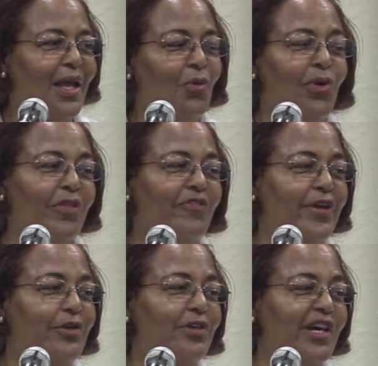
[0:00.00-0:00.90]
Well, the
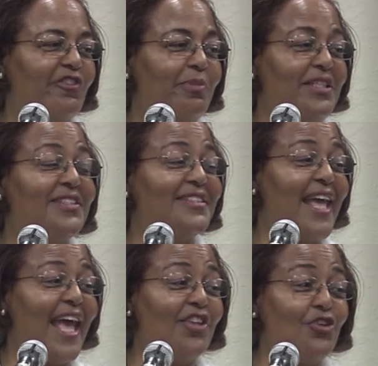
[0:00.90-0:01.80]
federal government
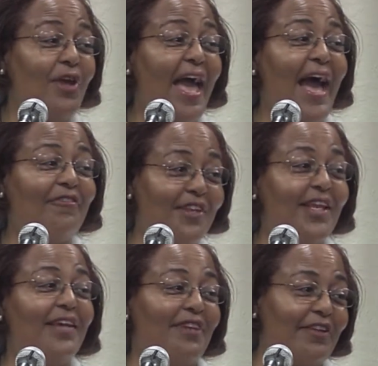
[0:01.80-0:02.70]
said you have to
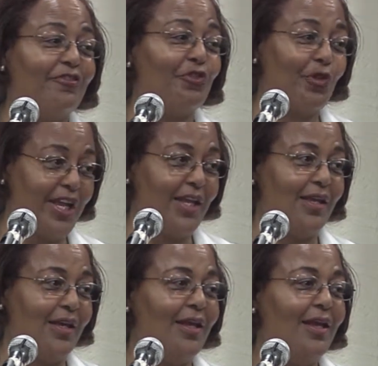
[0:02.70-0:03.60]
give a free,